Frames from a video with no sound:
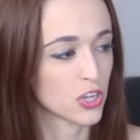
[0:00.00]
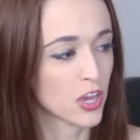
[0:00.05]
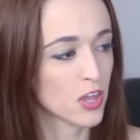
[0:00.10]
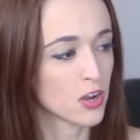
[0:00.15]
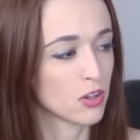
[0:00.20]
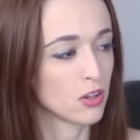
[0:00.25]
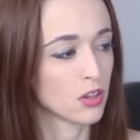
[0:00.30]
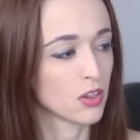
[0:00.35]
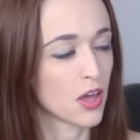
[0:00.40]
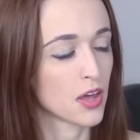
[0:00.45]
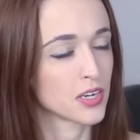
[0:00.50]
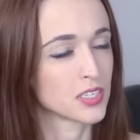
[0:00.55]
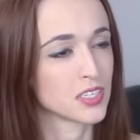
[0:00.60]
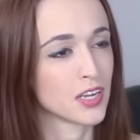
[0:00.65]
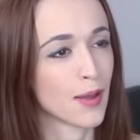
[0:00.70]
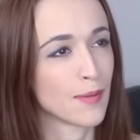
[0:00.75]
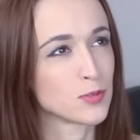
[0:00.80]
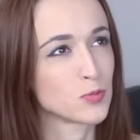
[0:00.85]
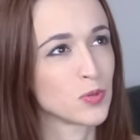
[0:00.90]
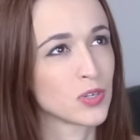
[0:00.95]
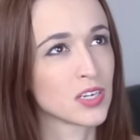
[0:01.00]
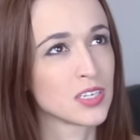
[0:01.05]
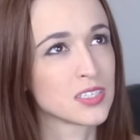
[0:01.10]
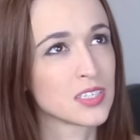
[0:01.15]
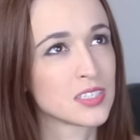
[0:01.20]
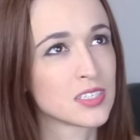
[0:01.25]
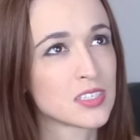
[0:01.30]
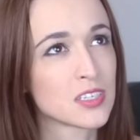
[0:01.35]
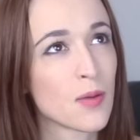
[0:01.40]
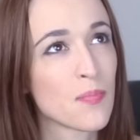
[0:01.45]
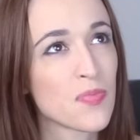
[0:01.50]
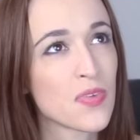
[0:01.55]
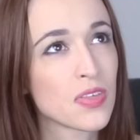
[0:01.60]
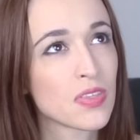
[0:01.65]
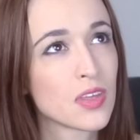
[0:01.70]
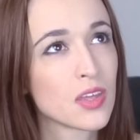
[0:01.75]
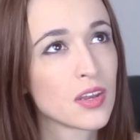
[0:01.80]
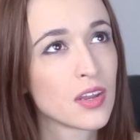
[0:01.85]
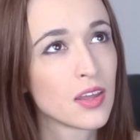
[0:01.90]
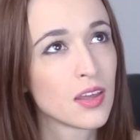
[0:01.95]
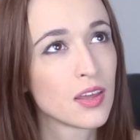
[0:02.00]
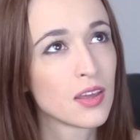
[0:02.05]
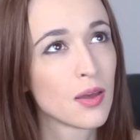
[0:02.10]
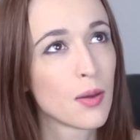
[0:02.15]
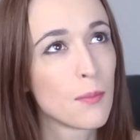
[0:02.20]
channel a lot of times because it's something that